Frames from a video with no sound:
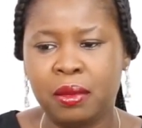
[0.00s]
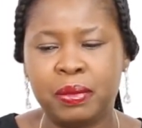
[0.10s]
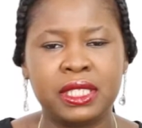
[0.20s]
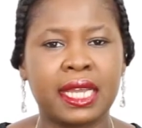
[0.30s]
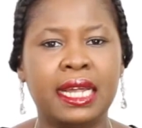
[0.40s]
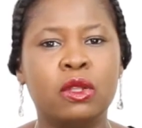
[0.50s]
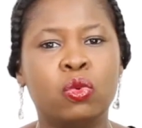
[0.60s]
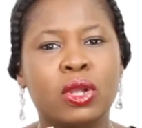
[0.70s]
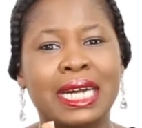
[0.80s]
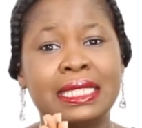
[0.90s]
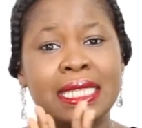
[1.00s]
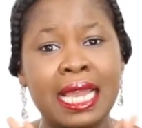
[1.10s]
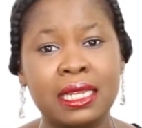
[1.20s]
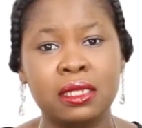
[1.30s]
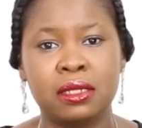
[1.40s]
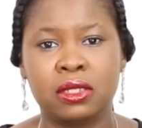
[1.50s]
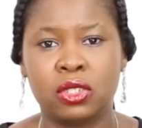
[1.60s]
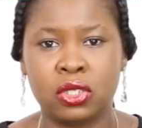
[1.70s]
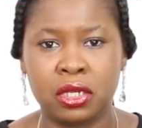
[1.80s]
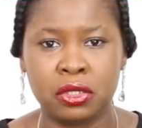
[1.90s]
Basically, we look at 10
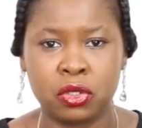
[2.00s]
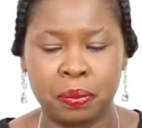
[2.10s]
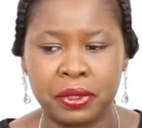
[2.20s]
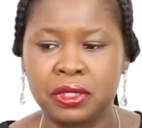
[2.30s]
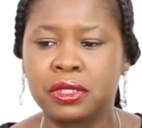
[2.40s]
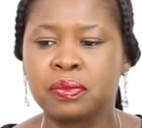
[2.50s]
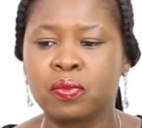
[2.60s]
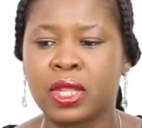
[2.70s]
solid topics,